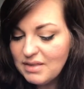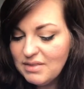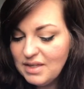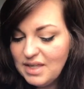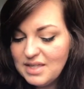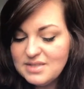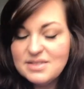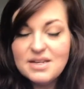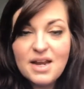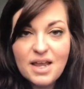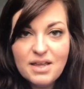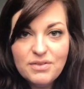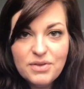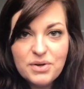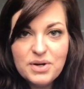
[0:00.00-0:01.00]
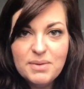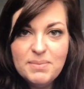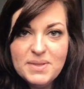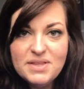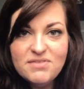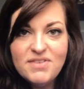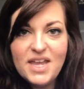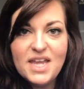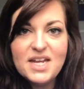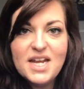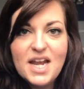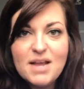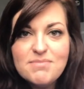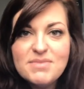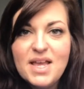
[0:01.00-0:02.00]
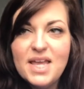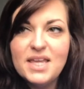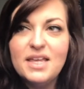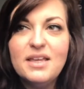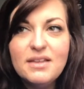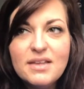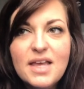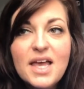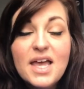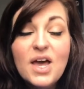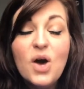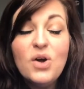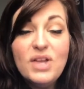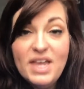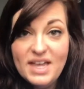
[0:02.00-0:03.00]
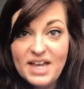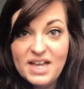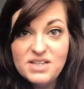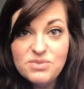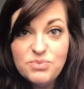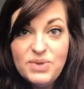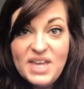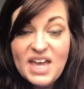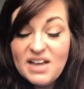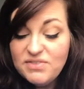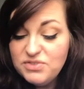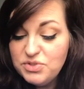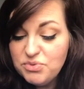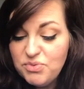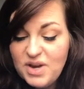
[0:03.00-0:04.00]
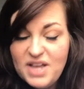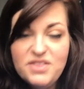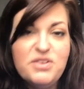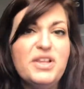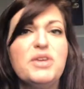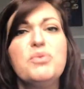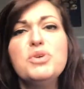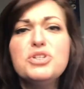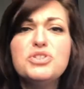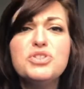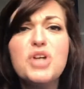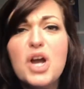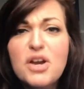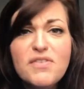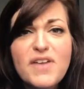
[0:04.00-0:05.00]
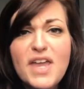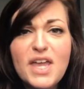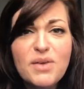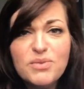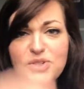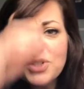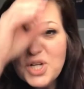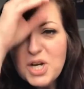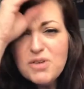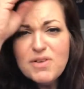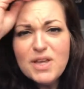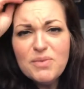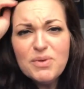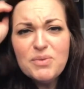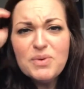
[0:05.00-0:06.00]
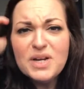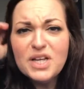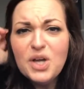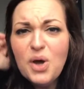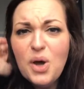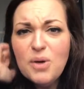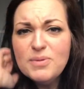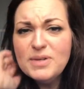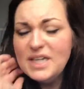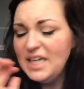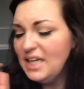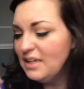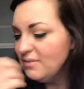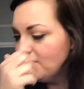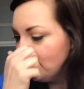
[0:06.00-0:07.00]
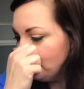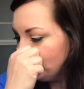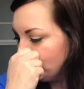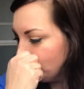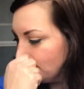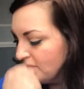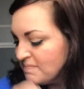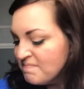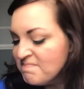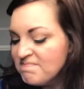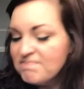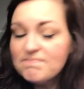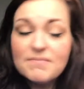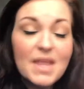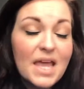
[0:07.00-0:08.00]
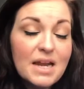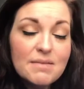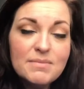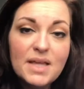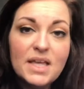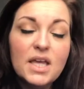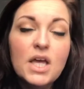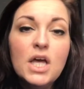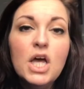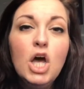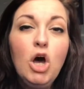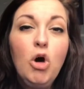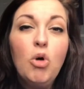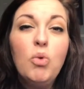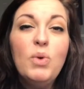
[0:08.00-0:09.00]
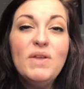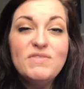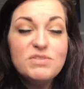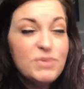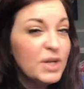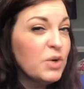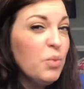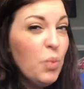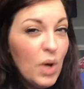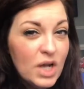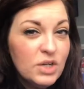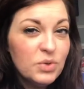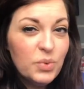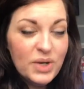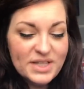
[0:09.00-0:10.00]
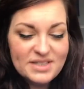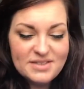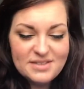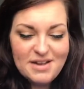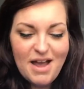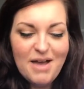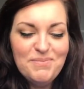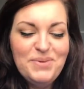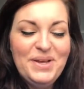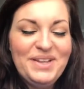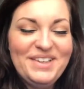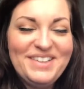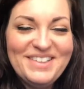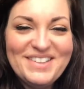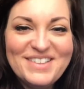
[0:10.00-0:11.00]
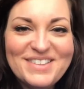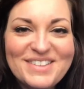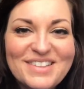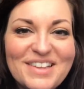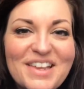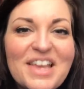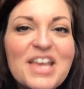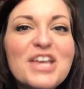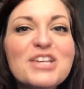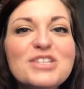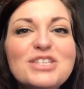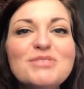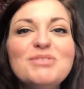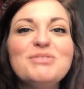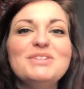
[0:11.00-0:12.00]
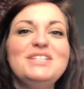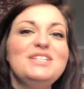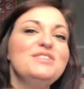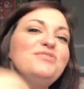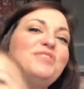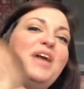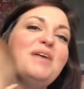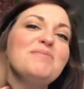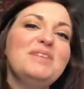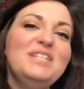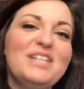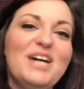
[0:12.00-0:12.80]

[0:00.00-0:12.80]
the kids and I load up in the van, and I'm like, okay guys, we have to run. They're like, we're starving, we're starving, we want to go home and eat. And I'm like, we have to make one quick stop. So we went to the Family